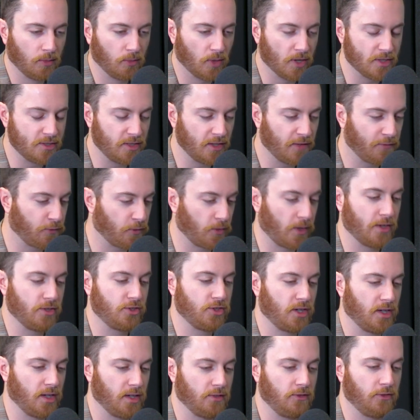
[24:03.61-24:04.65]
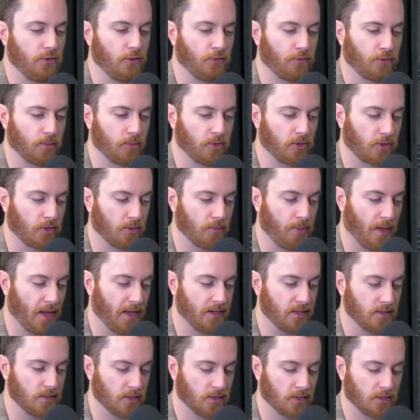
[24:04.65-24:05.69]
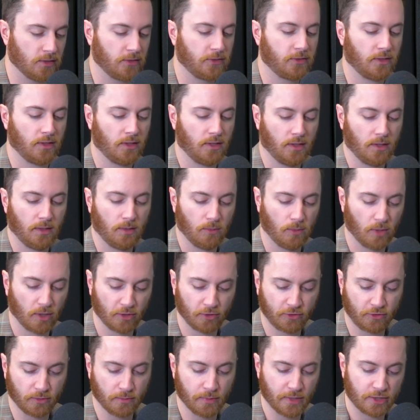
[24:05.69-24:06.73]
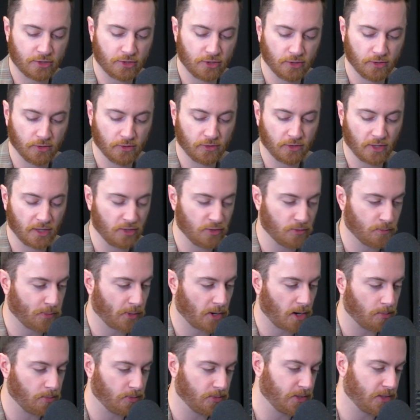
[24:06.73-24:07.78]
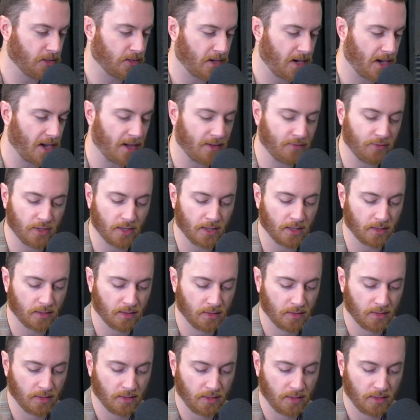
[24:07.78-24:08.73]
what differentiates you from your competitors, what are some issues that you probably are having,